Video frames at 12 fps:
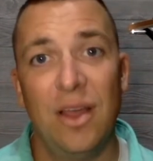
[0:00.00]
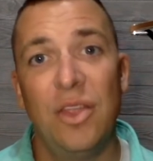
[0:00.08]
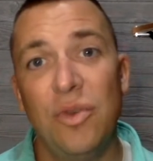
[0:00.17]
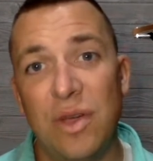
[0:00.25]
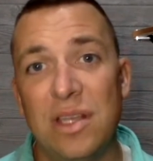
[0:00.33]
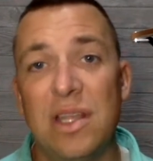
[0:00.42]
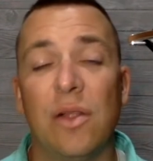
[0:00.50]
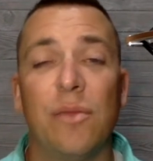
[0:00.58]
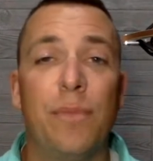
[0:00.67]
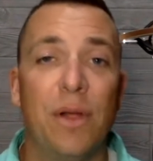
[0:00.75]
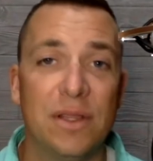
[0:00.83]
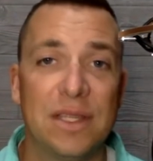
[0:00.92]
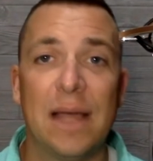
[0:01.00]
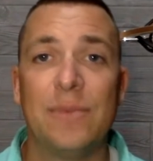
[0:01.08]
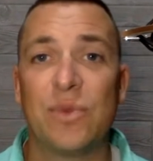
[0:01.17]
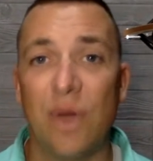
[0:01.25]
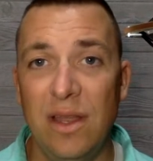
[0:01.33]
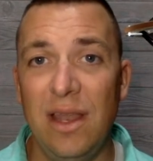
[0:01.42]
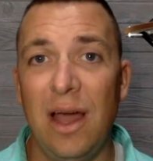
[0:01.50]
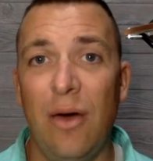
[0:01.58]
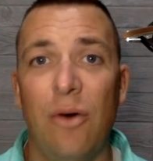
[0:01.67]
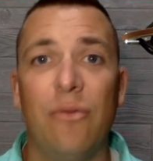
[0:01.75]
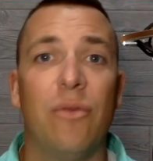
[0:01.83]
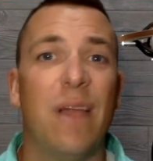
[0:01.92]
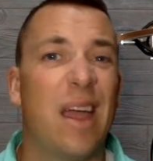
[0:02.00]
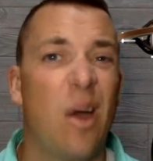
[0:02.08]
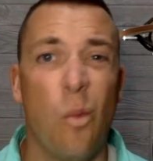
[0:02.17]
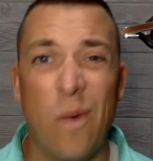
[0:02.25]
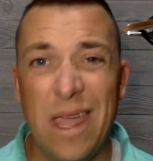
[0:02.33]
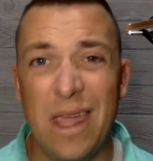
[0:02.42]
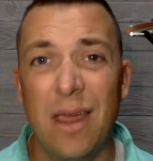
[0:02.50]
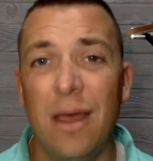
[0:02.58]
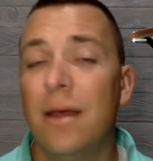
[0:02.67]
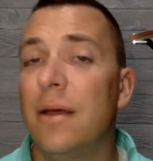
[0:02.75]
You can deal with build times right now of like a week.